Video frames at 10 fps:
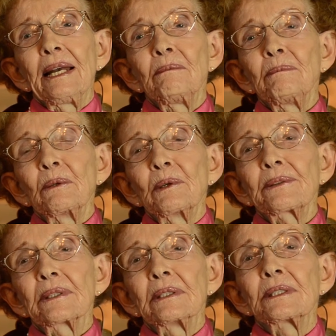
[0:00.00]
and be
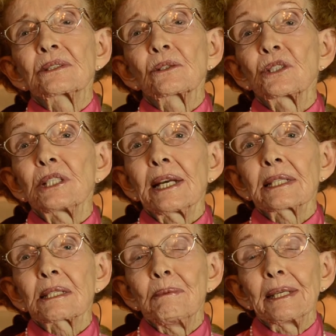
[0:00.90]
with her. So she
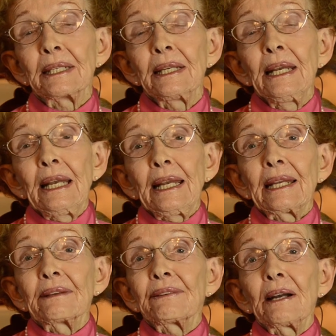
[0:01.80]
asked me
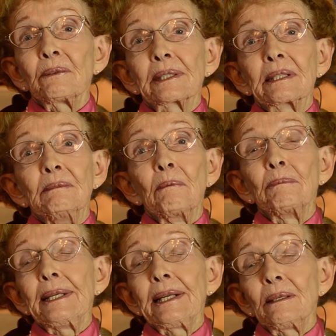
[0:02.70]
if I would come up
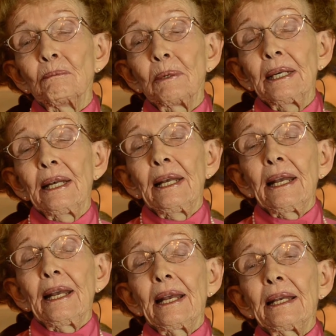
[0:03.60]
and help.
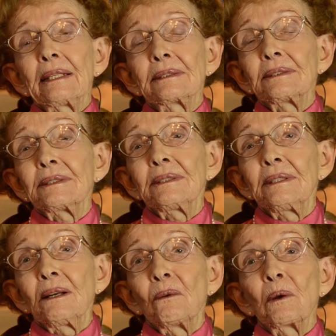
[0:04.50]
And
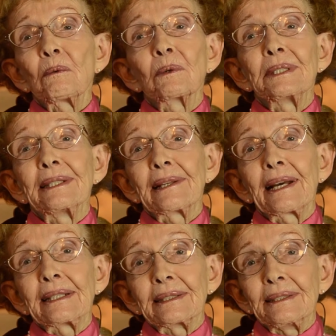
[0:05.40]
we were
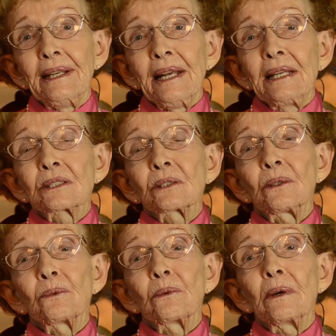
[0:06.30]
delighted.
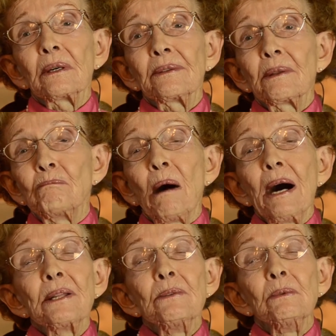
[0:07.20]
So the
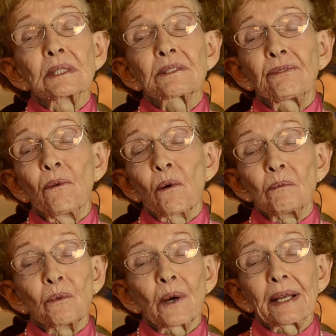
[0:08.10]
bond was
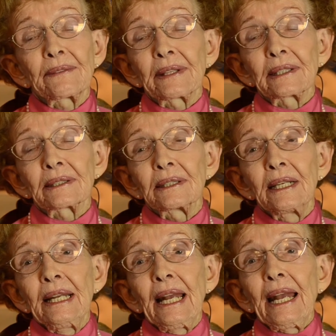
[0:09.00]
formed right there.
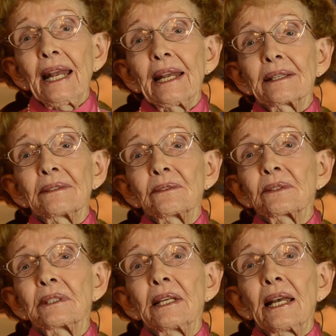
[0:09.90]
And